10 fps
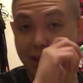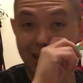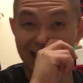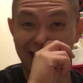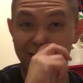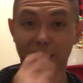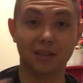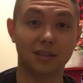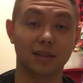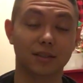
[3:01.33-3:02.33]
making a lot of
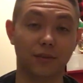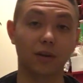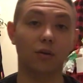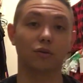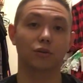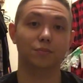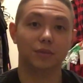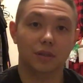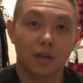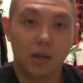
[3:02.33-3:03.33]
friends in these Funko
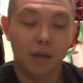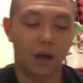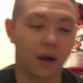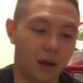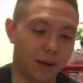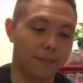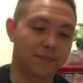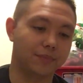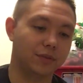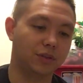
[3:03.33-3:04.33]
groups,
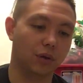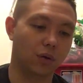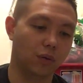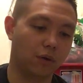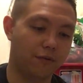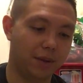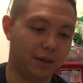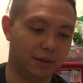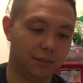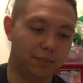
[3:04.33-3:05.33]
so I've
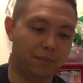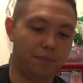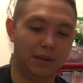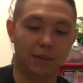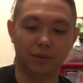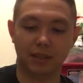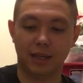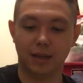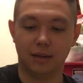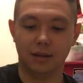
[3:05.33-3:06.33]
been able to
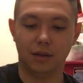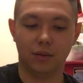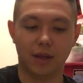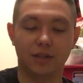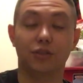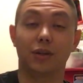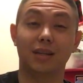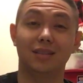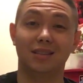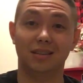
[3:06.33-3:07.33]
get a lot of
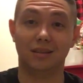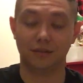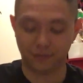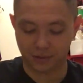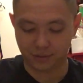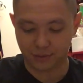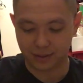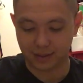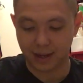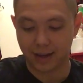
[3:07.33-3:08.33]
trades in for
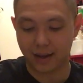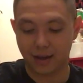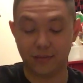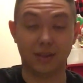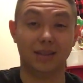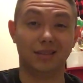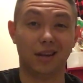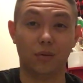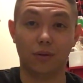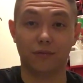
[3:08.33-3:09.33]
things that I have and things that
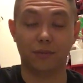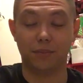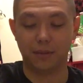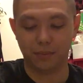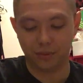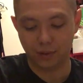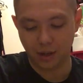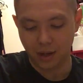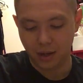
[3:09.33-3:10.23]
I want from people.